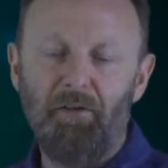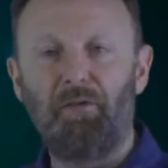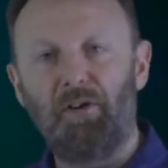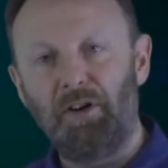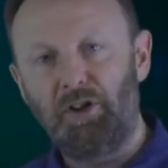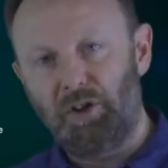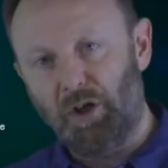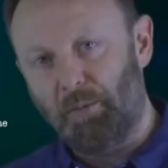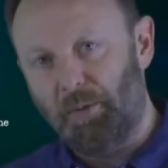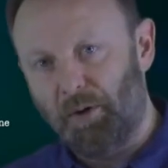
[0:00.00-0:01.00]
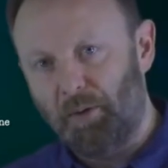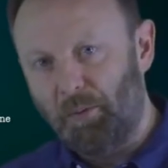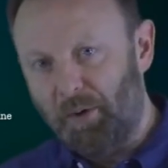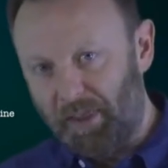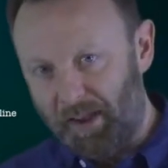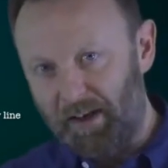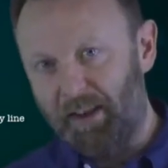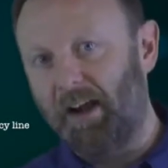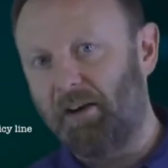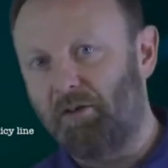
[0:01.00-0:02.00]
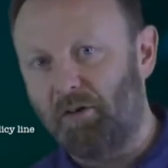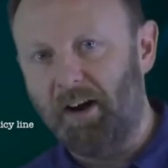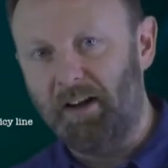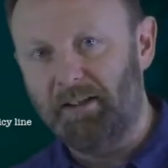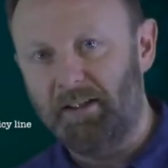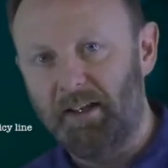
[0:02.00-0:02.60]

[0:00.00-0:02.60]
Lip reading: for a job within that grade?